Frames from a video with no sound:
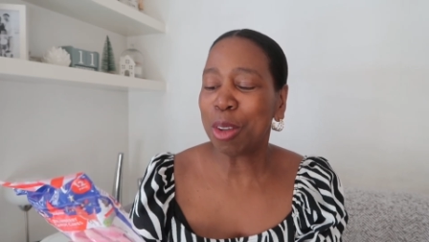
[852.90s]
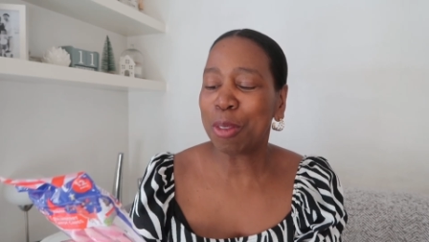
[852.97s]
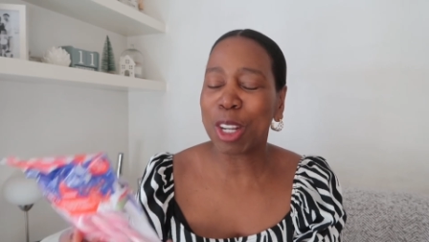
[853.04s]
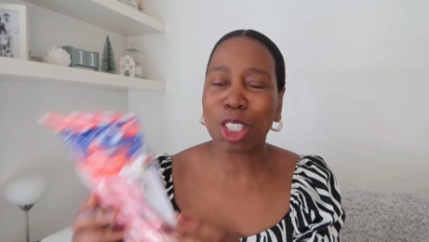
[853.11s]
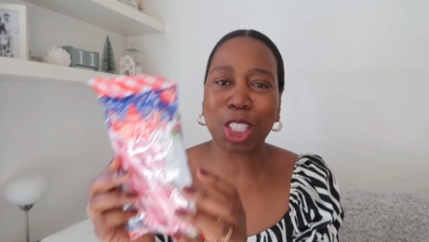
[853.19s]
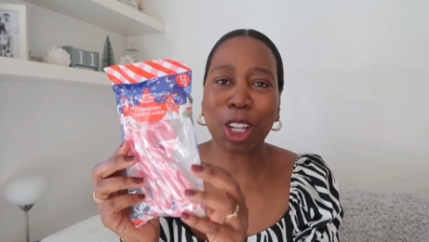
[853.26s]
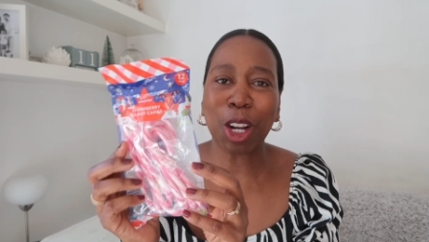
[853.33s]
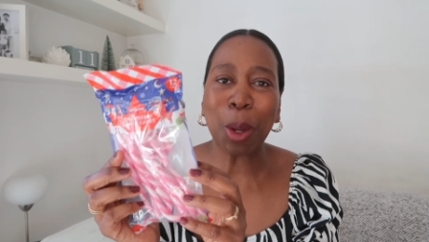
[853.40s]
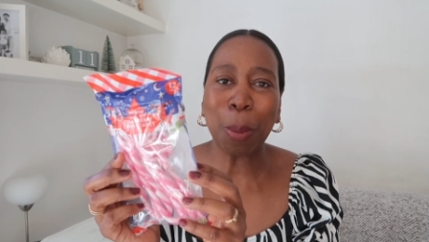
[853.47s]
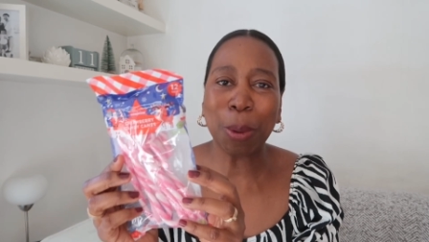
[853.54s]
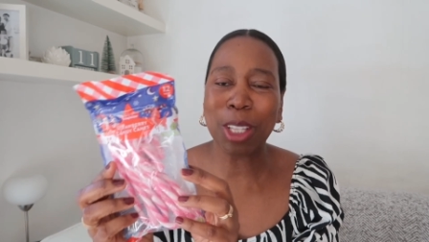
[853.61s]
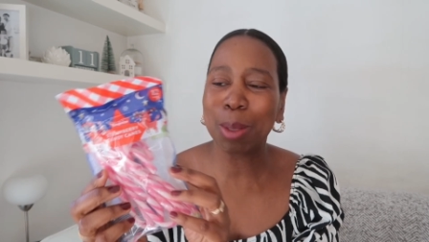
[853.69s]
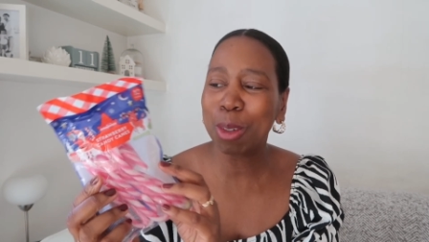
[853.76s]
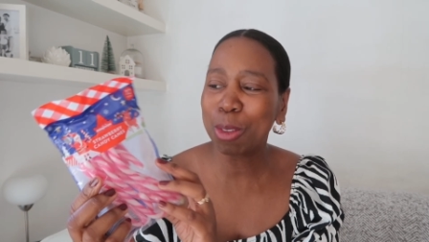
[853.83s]
We've actually
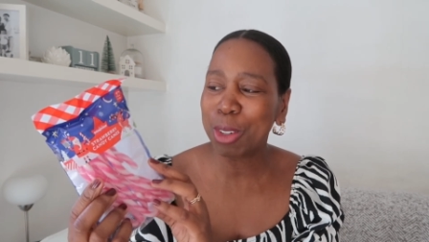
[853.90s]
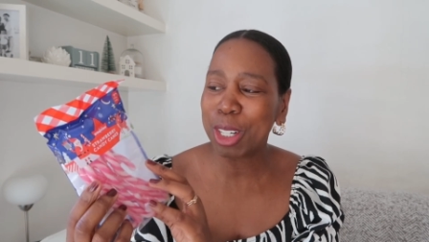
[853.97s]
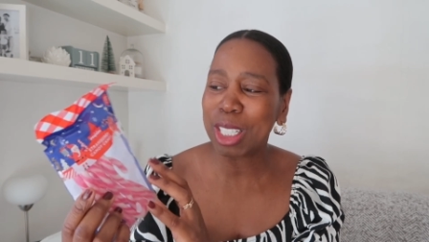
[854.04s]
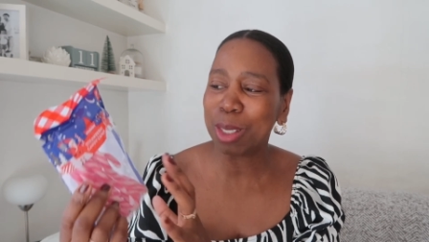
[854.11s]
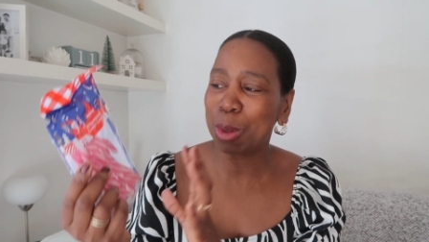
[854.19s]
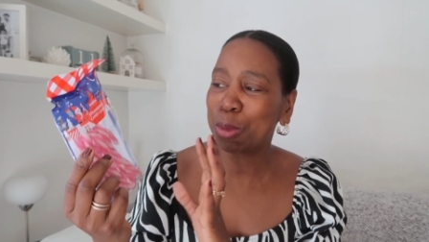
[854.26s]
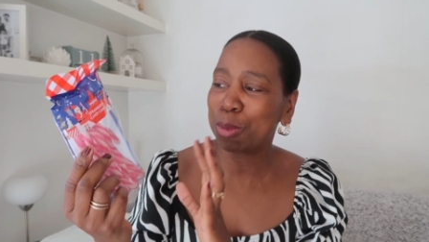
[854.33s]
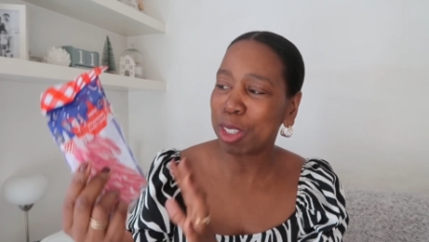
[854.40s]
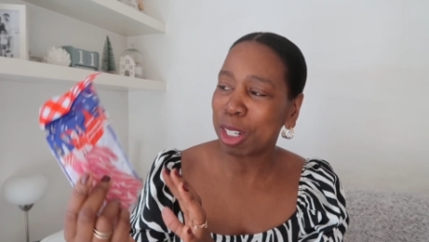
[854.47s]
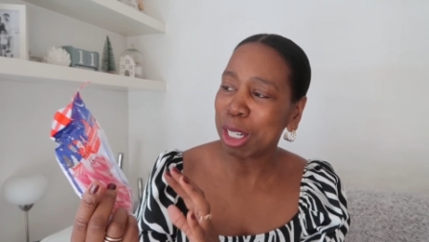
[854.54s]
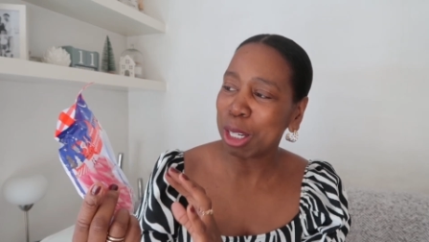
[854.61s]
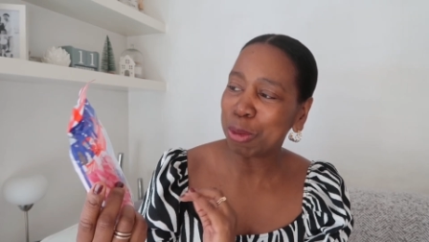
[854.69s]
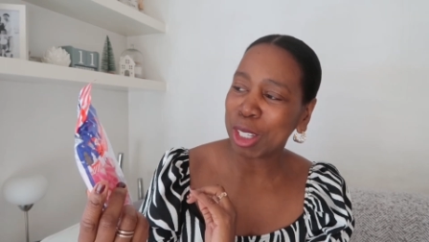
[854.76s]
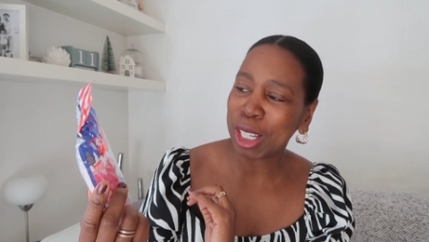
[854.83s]
opened them already. We've
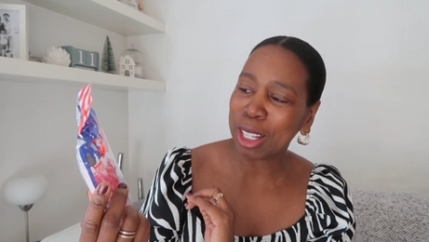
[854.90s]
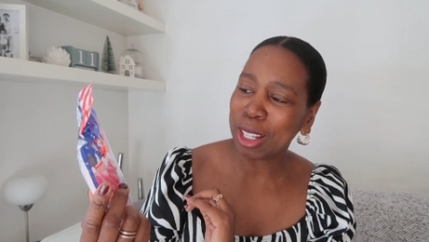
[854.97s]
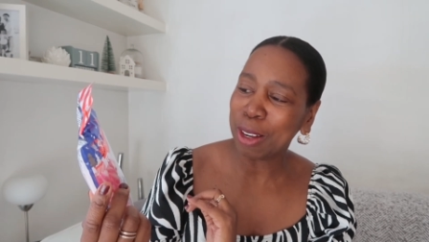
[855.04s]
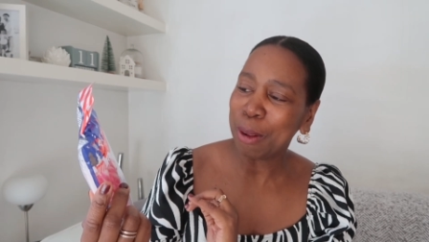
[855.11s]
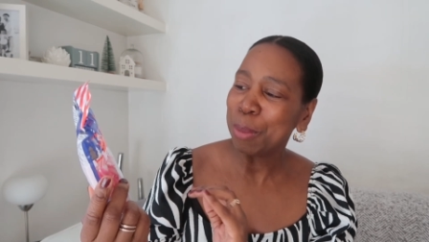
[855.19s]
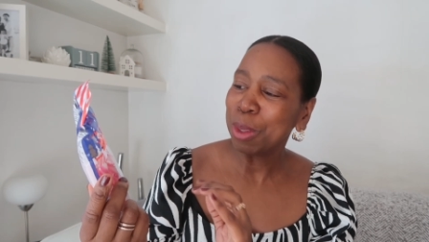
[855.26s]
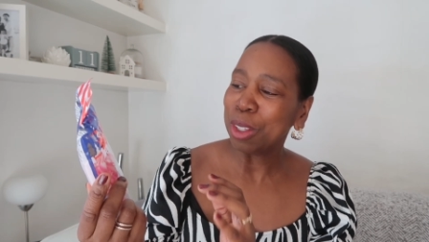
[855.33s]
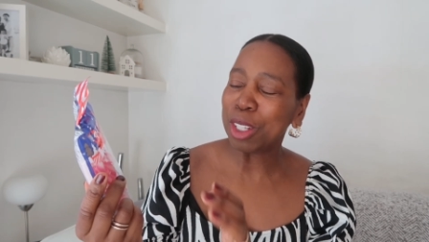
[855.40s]
dived in.